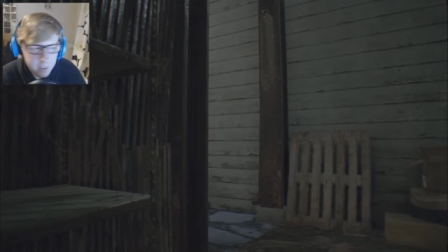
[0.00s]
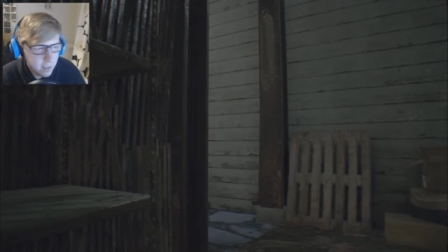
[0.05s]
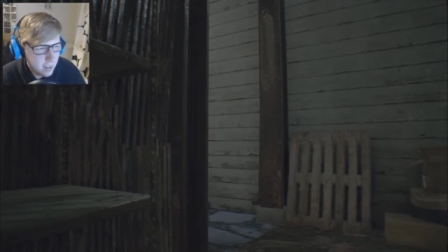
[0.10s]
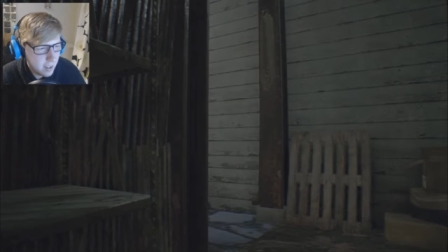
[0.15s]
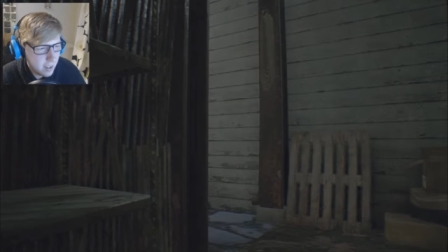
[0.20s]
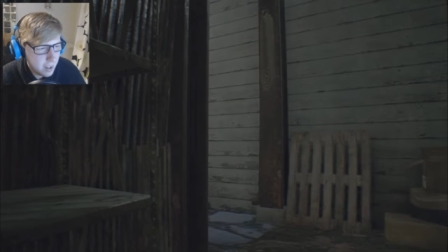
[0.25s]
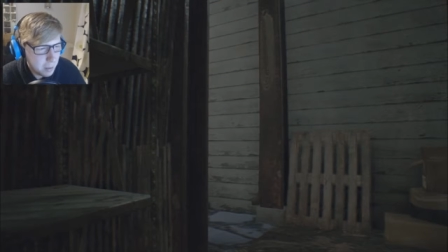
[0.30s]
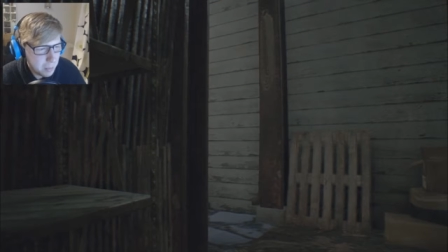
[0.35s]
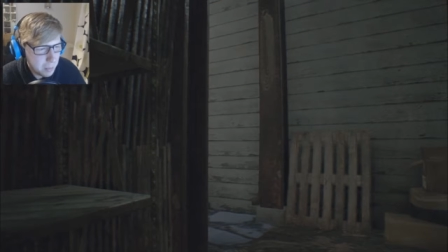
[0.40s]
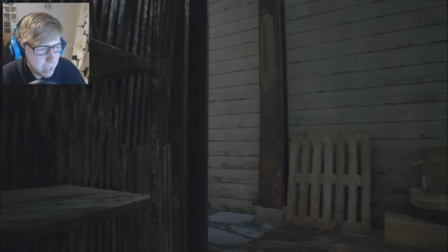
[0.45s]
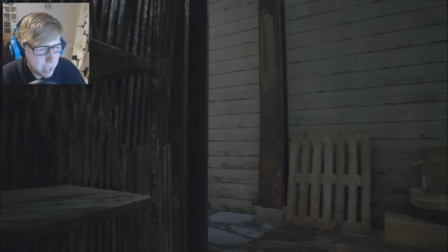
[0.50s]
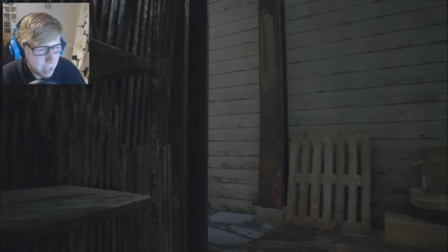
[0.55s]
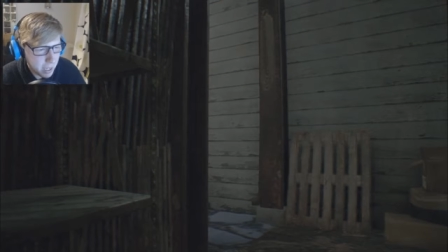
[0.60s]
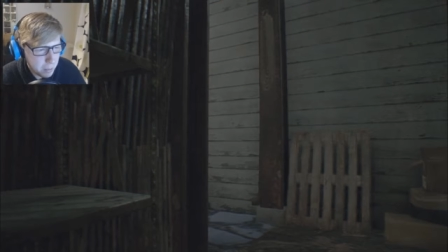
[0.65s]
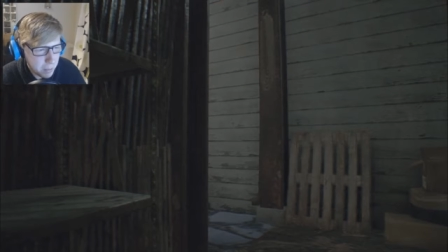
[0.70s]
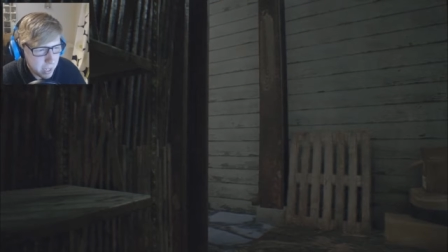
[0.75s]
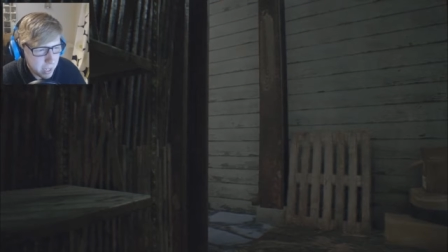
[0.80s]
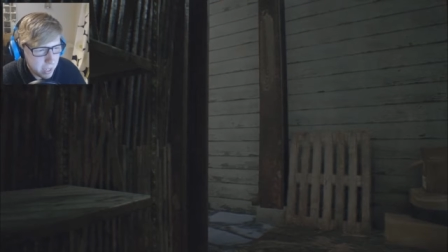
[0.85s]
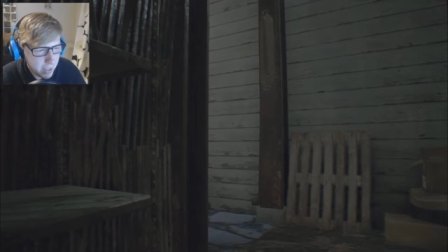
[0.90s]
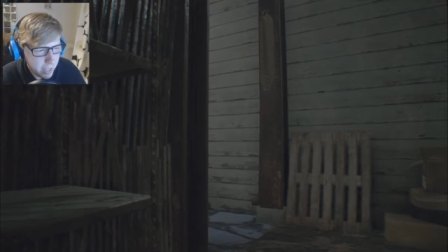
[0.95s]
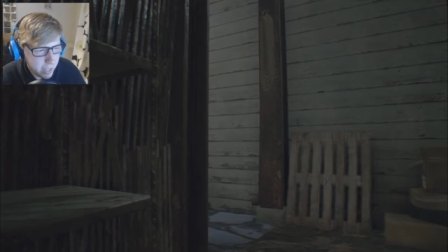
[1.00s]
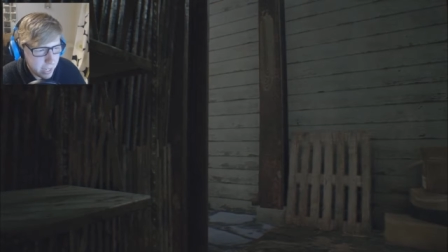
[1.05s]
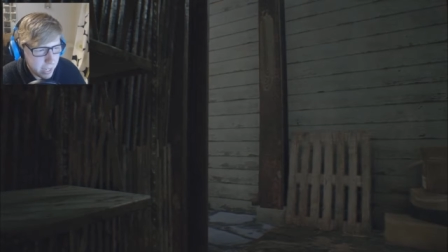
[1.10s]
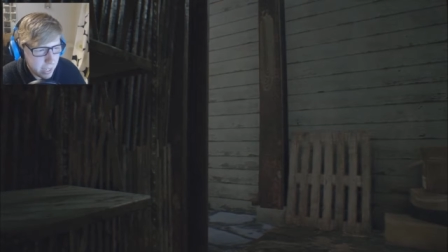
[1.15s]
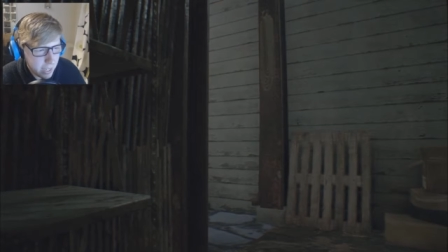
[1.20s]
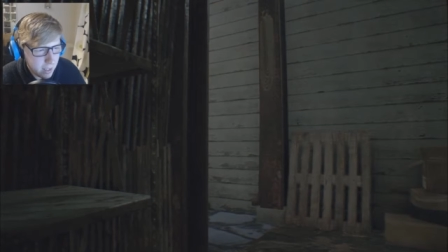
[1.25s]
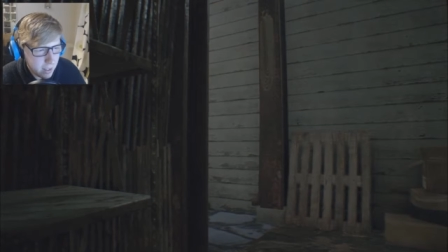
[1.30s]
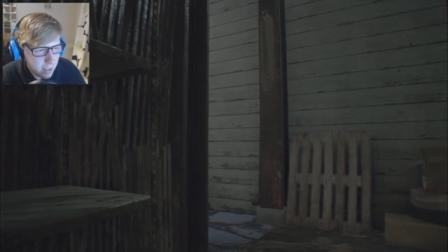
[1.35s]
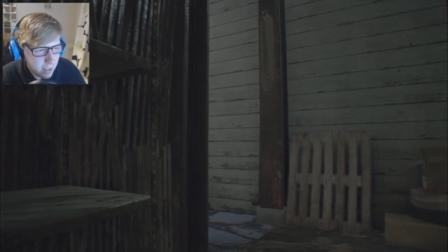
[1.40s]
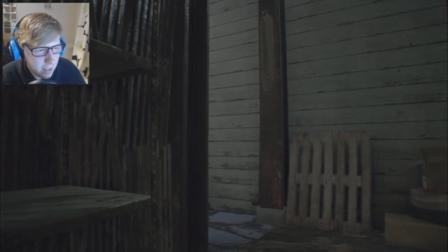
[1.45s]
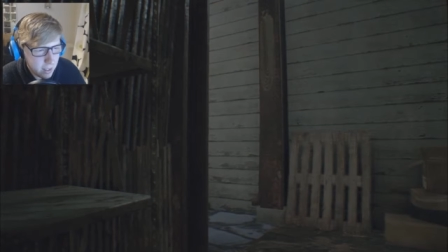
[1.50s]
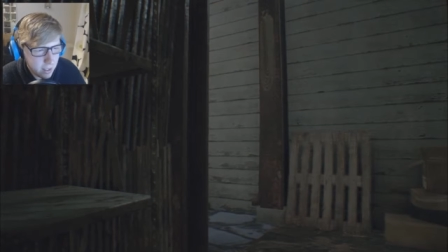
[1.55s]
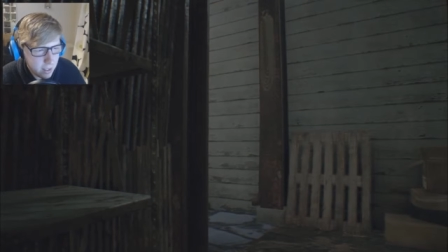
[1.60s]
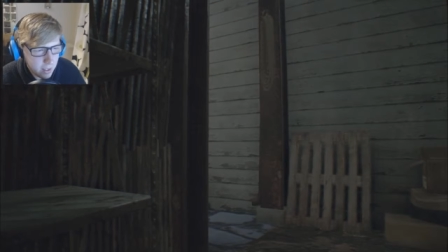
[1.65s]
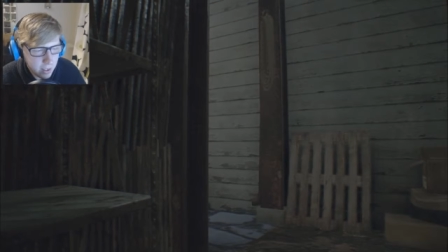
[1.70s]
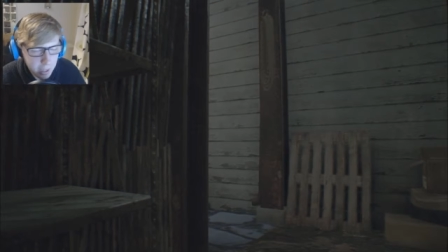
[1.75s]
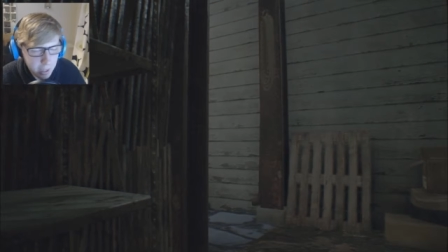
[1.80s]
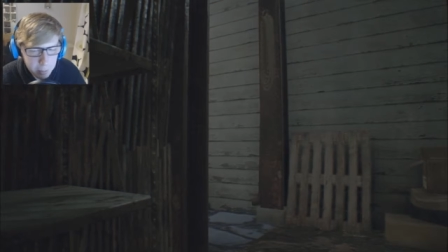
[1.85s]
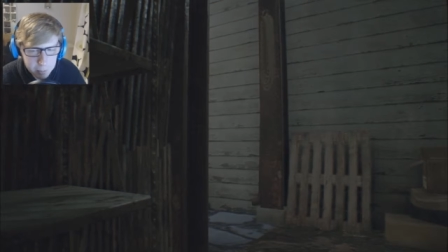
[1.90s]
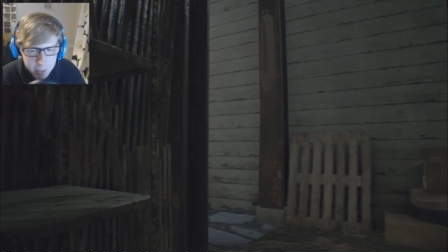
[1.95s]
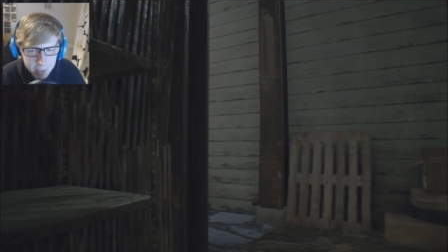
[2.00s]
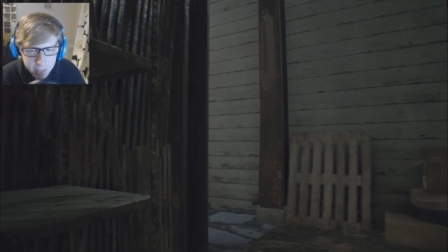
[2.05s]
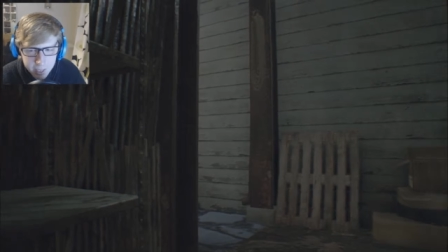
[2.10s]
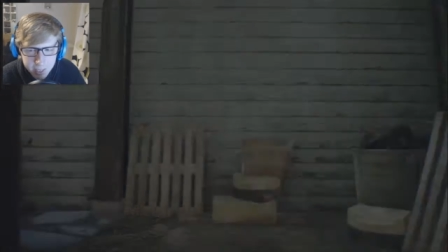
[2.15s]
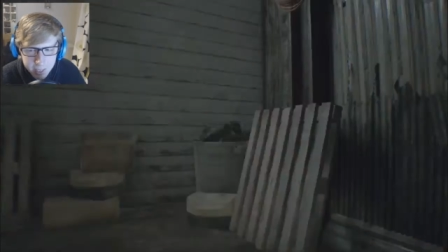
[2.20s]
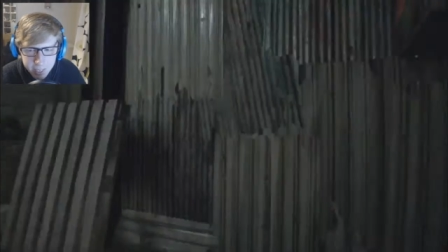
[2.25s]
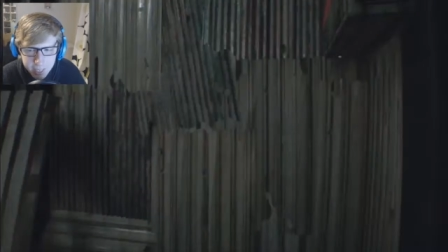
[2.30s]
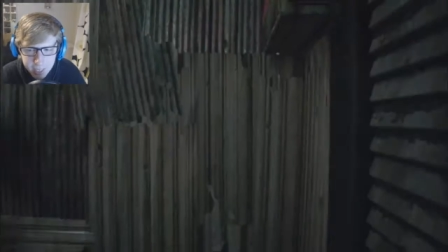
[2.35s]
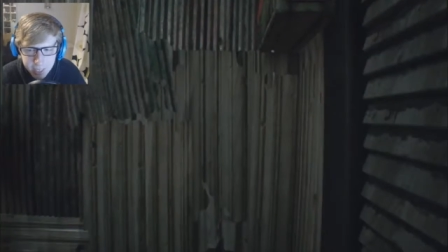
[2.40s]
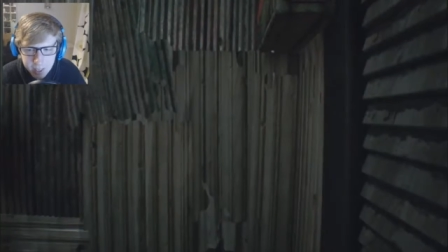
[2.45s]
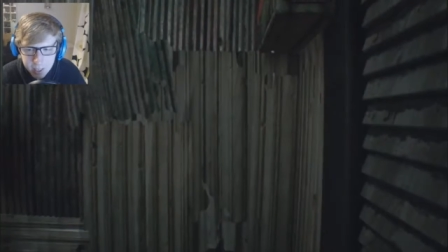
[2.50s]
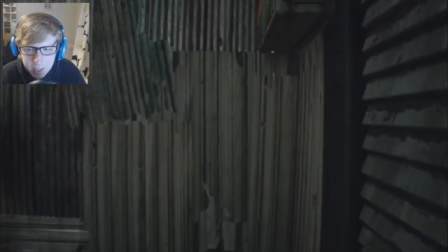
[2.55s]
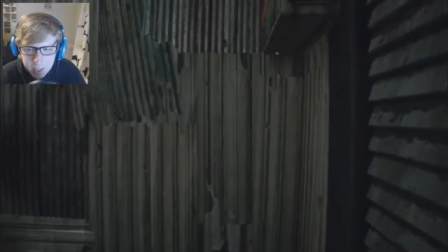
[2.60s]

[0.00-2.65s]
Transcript: Oh my god, I'm gonna die. I'm gonna die.